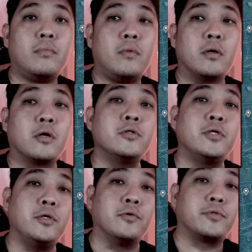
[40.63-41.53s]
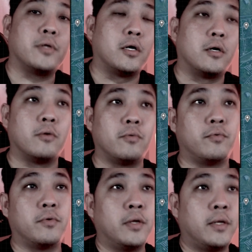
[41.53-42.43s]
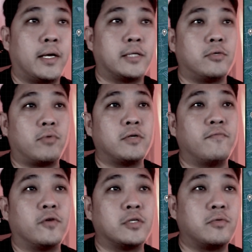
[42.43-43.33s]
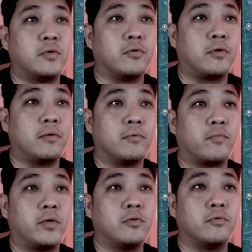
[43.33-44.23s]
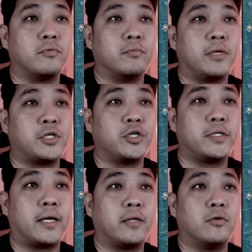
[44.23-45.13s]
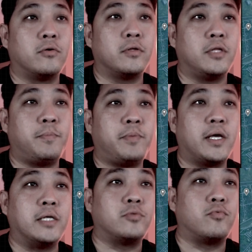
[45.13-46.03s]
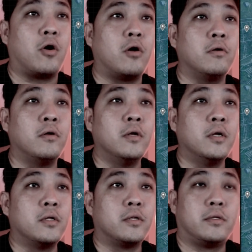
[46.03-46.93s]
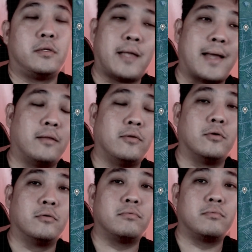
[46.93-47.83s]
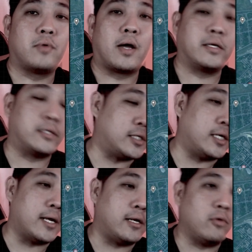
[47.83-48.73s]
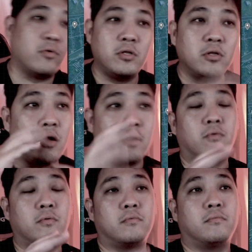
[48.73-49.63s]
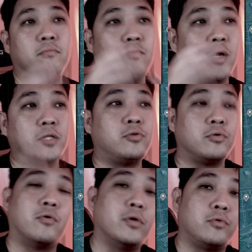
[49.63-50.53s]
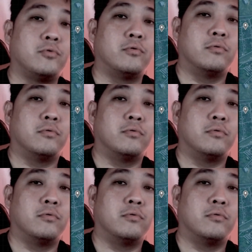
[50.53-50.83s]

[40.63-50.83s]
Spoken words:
continues as the Russian forces want to make sure that no DPA is wrong. That no, I say that they will not want to go into